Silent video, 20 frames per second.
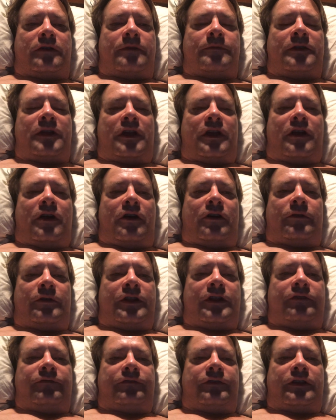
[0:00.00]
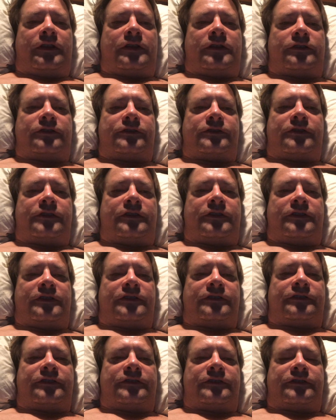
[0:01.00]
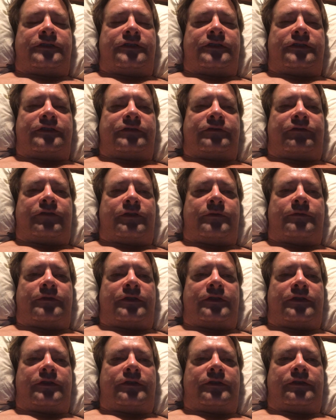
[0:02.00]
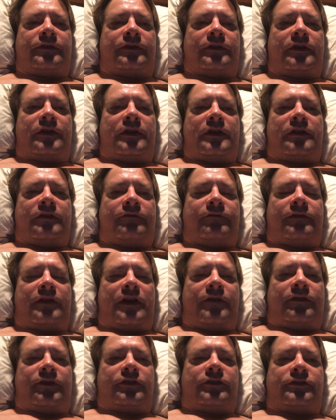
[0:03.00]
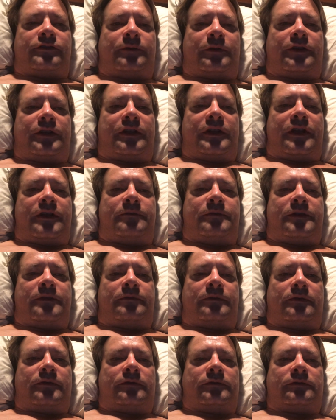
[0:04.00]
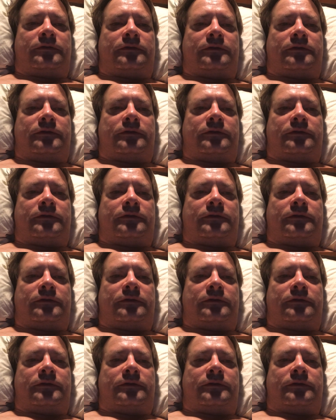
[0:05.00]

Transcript: I mean, I already finished the distances from the 520K people.